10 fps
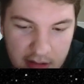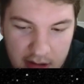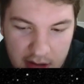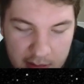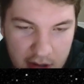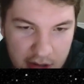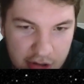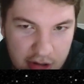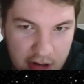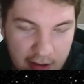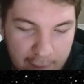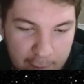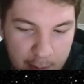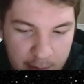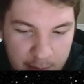I'm not sure.
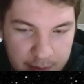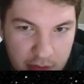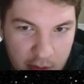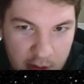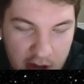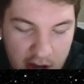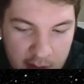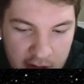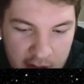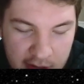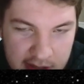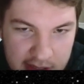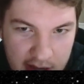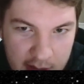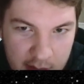We caught up a little bit on
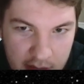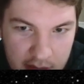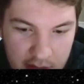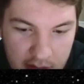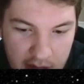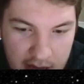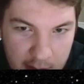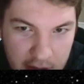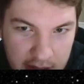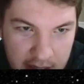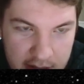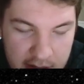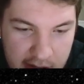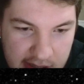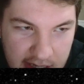time. I am only like
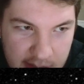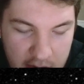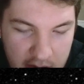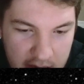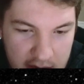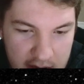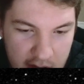30 seconds behind now.